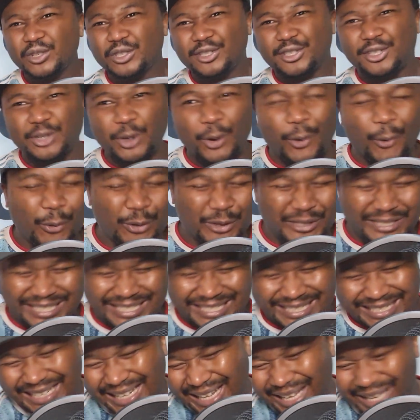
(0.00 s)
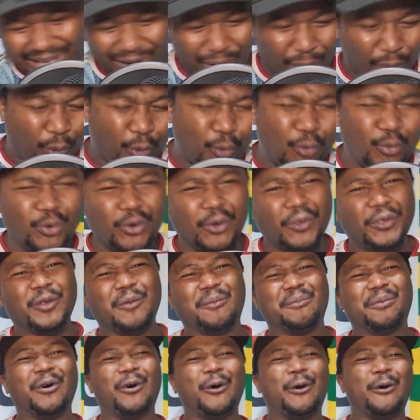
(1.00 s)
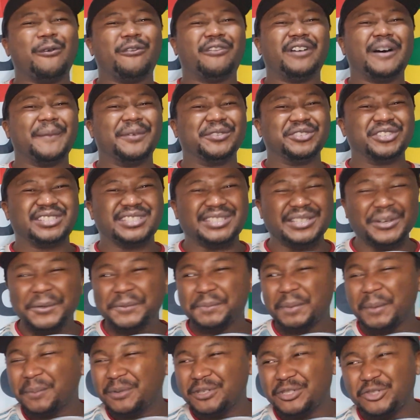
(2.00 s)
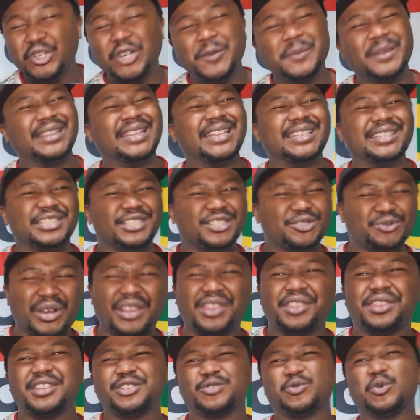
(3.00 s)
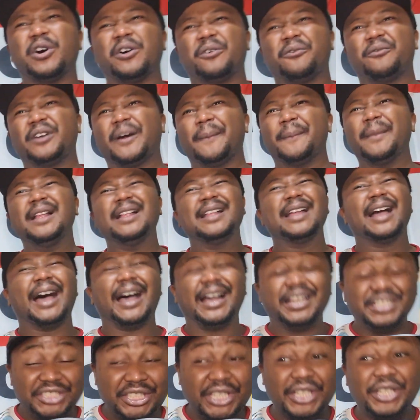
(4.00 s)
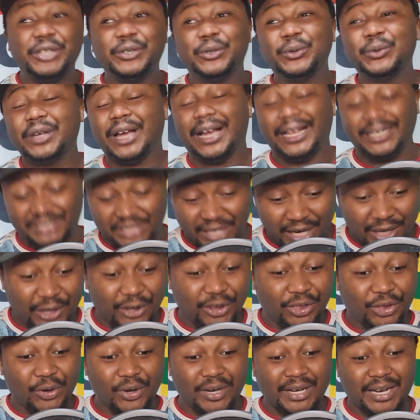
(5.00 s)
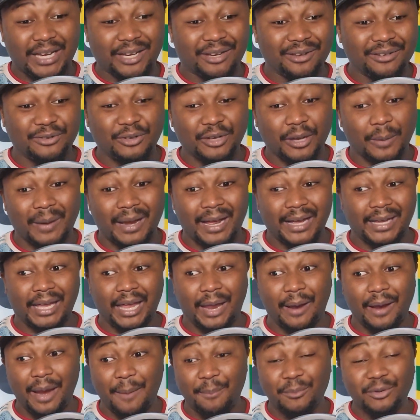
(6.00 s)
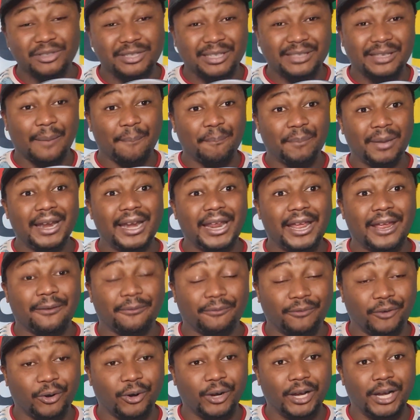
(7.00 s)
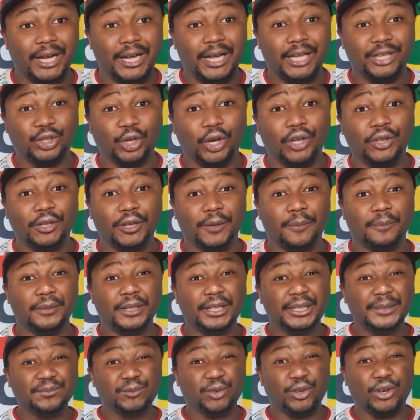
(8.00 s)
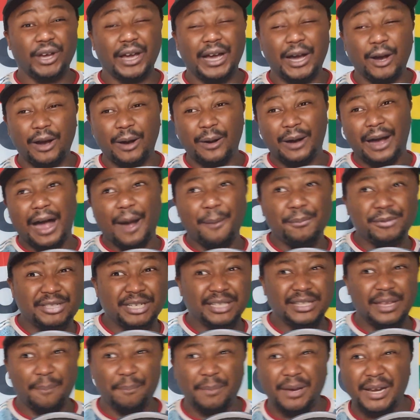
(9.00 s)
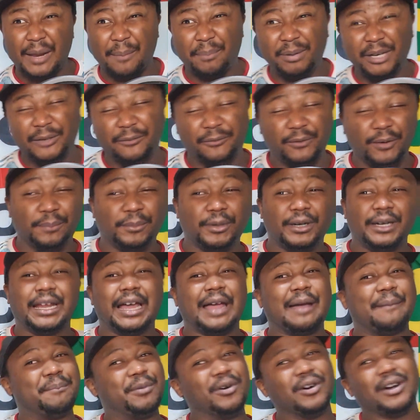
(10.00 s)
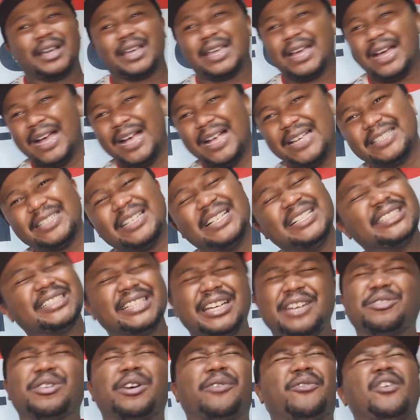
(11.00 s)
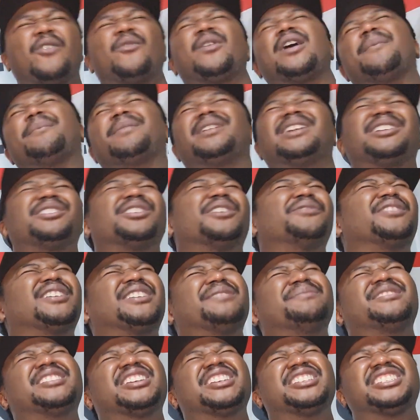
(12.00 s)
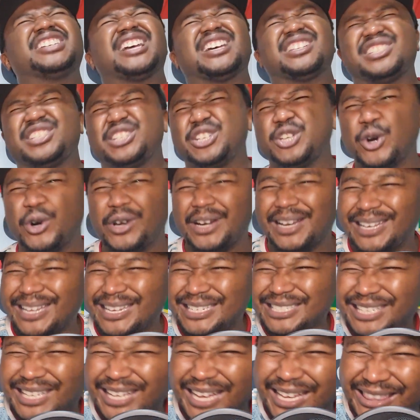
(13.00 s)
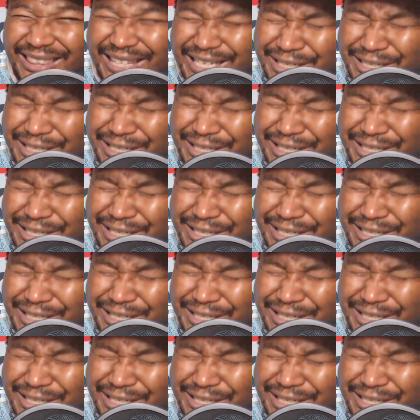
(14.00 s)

so sleek and cool on the ball, fam. It just sells people dream, and then the strength as well, fam. I genuinely thought like he was gonna be like a Moussa Dembele for Tottenham. You know how Moussa Dembele played football, like. But guys, enough of rambling, enough of chit chat, Sione. Let's get